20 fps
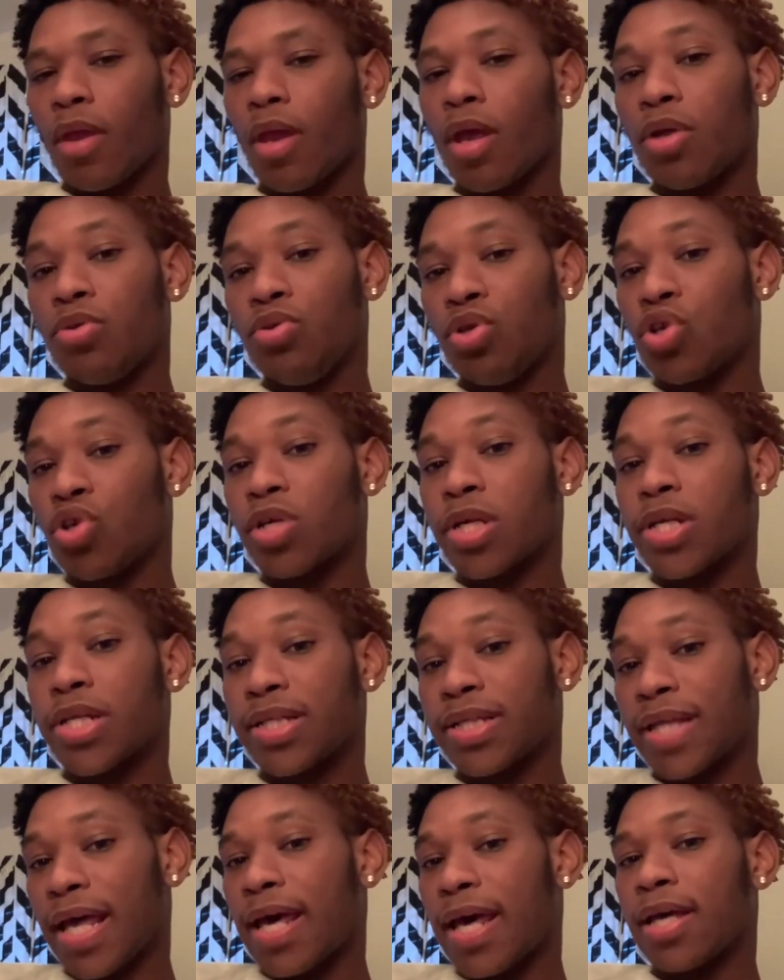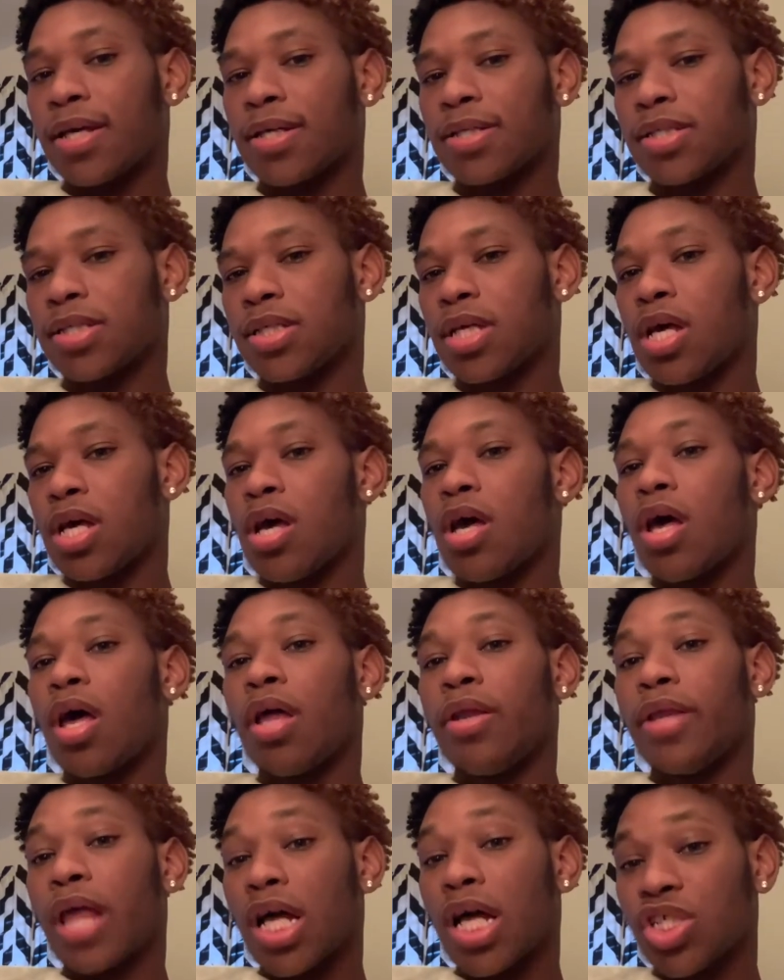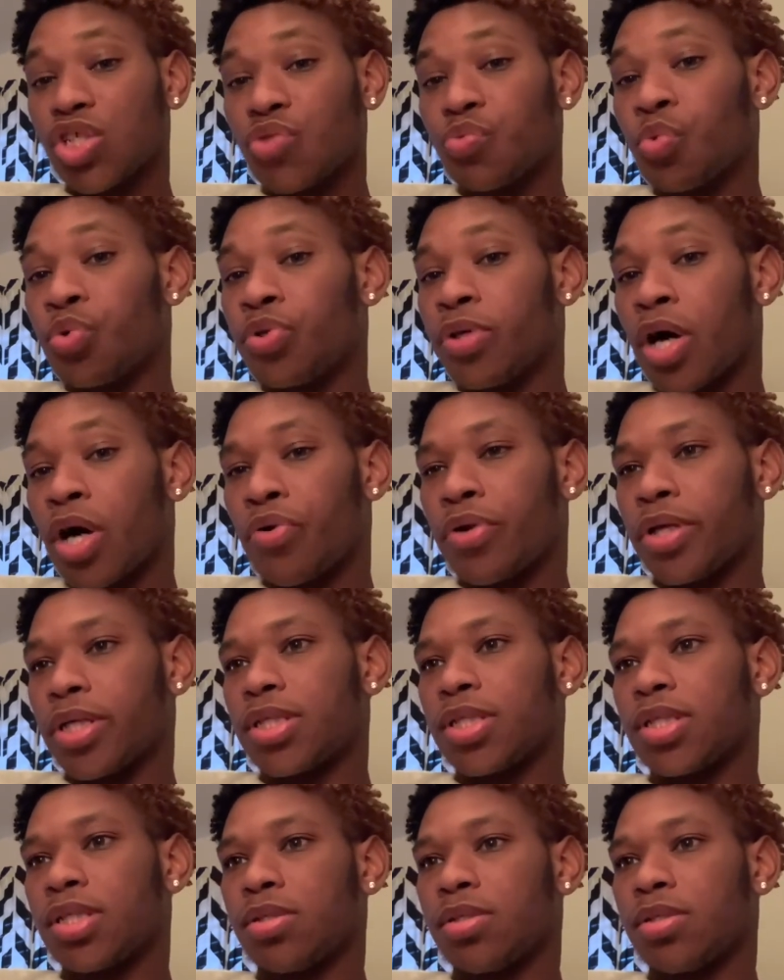those are the things that you will notice.